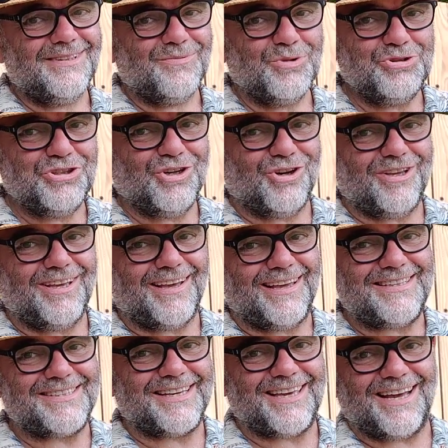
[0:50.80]
once you've got your
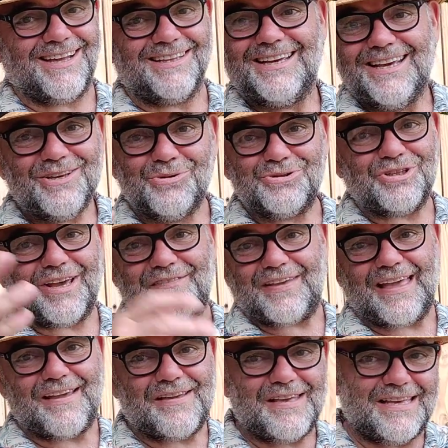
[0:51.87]
ATA Carnet, you also have
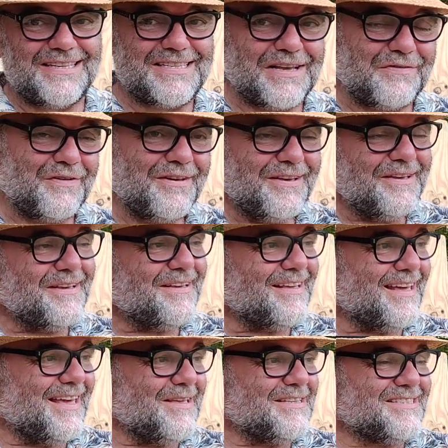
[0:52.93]
to get yourself
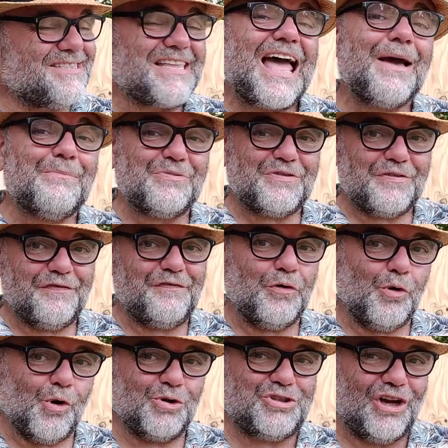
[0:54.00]
it stamped
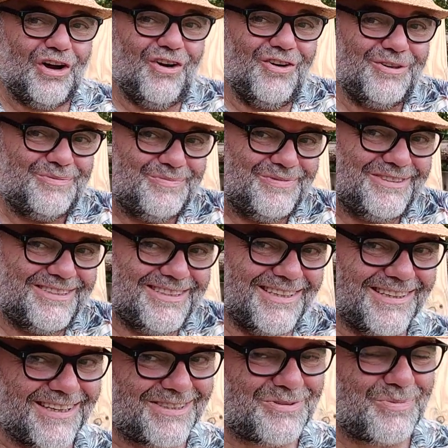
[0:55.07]
4 times
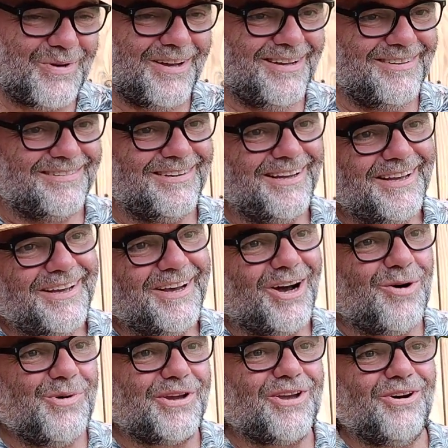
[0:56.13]
as well.
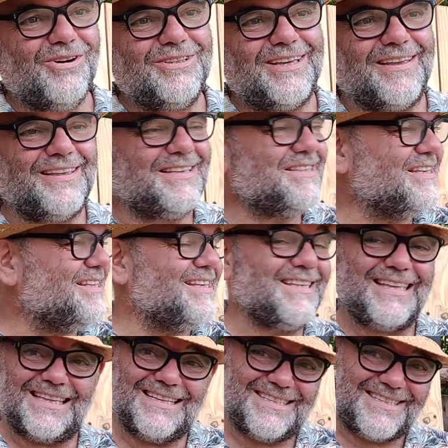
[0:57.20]
Oh my God, you need to
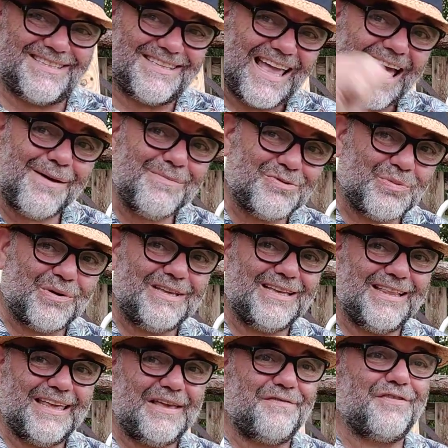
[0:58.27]
get it stamped when
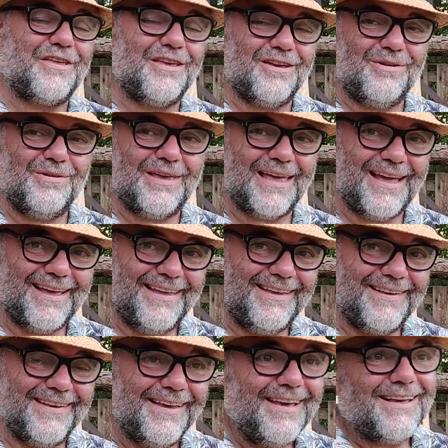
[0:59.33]
you leave the UK.
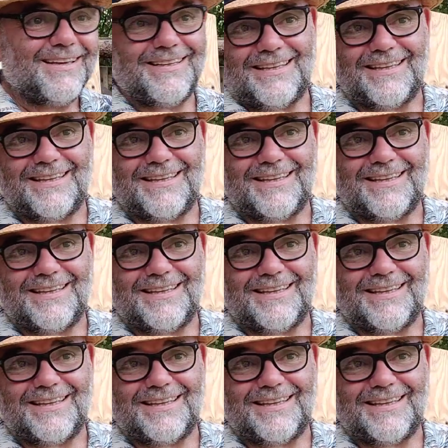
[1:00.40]
You